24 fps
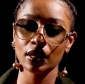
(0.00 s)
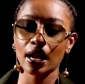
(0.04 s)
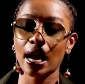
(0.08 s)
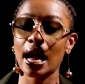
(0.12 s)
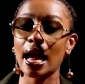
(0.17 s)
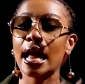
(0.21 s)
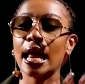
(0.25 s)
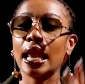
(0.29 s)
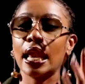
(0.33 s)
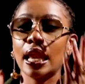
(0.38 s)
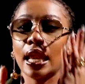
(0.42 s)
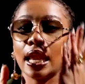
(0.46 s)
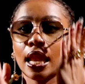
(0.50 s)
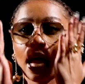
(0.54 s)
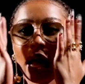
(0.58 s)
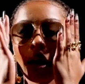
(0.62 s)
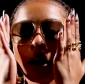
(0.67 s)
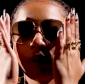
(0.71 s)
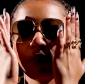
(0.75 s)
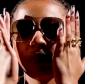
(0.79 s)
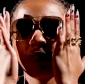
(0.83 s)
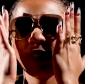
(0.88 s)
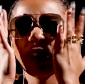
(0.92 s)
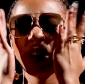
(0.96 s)
I
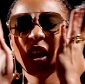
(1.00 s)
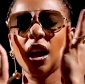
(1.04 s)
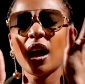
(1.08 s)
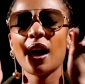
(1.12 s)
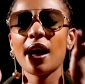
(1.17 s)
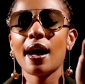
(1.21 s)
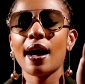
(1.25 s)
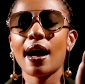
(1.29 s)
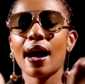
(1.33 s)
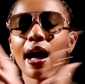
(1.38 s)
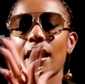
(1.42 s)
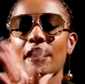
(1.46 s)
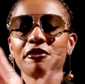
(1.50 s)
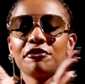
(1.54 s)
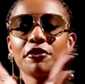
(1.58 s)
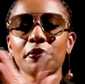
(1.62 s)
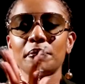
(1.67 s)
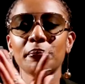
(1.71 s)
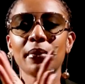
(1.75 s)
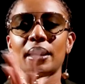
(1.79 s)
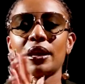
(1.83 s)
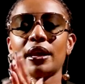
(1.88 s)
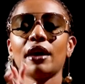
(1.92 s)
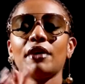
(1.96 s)
love Half a
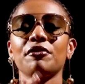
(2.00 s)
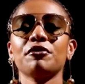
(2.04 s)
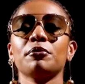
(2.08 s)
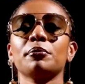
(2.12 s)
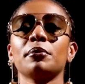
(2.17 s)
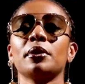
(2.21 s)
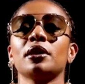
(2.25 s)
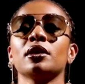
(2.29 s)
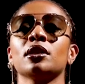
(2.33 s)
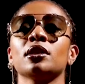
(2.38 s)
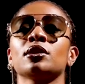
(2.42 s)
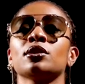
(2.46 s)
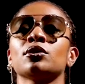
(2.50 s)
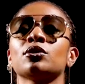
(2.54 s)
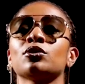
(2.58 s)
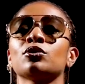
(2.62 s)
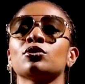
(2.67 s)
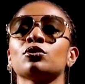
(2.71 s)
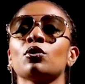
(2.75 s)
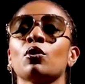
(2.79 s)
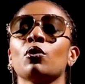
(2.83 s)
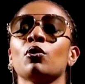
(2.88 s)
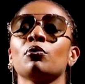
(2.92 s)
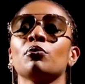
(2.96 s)
Man. Half a Man is
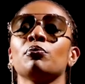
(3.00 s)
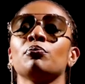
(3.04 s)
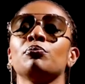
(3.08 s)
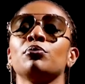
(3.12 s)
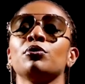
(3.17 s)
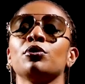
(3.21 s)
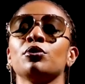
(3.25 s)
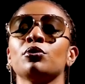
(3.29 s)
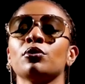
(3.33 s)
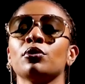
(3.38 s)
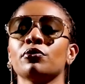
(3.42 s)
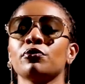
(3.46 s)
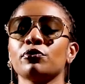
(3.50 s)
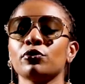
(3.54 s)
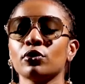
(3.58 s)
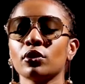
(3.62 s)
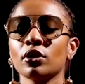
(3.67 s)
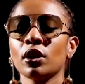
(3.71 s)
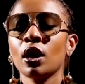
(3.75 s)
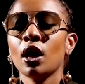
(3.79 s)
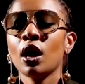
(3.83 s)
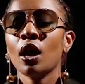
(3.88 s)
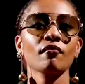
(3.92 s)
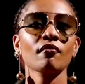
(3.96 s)
so beautiful.